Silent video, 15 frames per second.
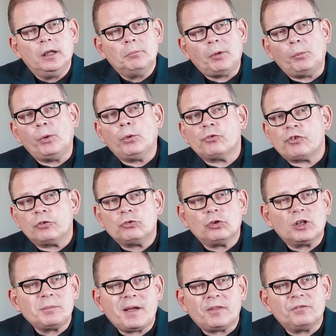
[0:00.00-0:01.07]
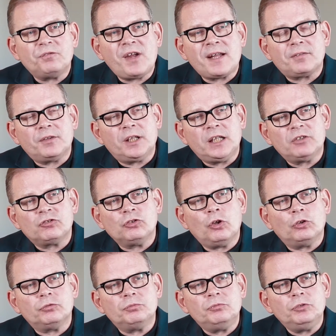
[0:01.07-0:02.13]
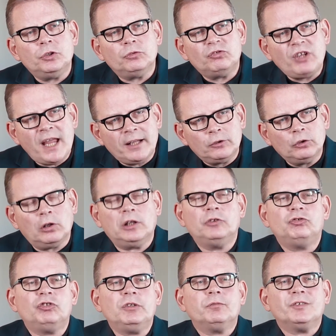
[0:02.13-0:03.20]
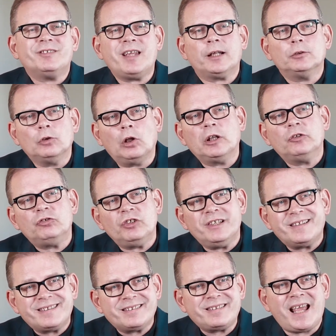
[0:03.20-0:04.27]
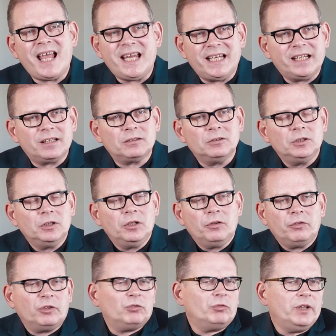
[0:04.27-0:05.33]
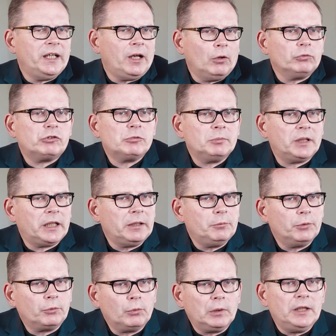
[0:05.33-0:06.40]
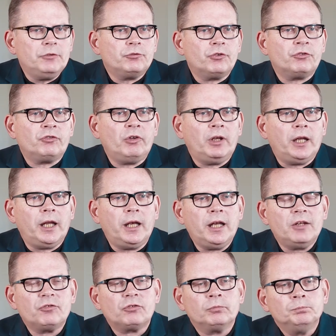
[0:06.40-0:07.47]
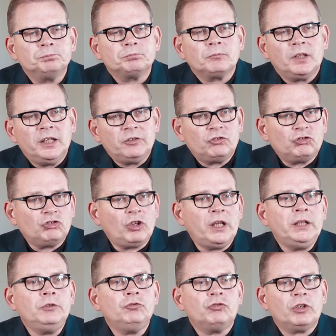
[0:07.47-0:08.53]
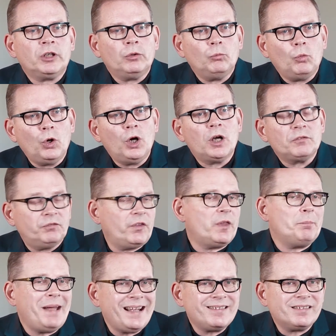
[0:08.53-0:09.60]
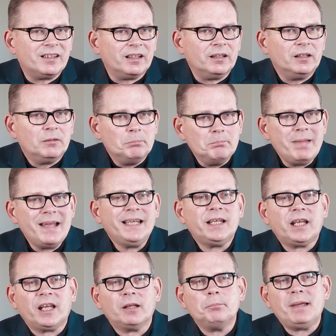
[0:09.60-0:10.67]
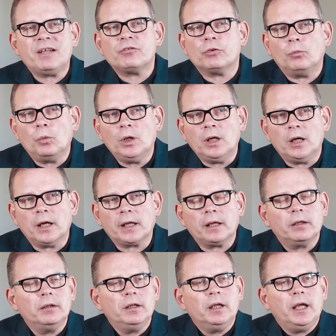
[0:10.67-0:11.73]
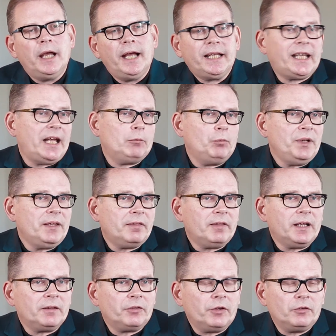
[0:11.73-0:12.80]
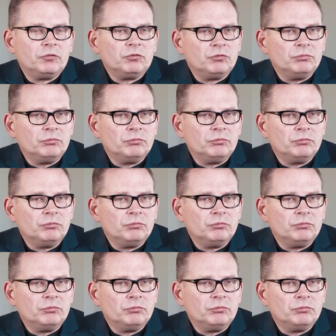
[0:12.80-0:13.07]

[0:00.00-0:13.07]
But we also talk about the fact that it's not technology for technology's sake that really ultimately we're all interested in. It's changing work for the better, making better work. And again, we think that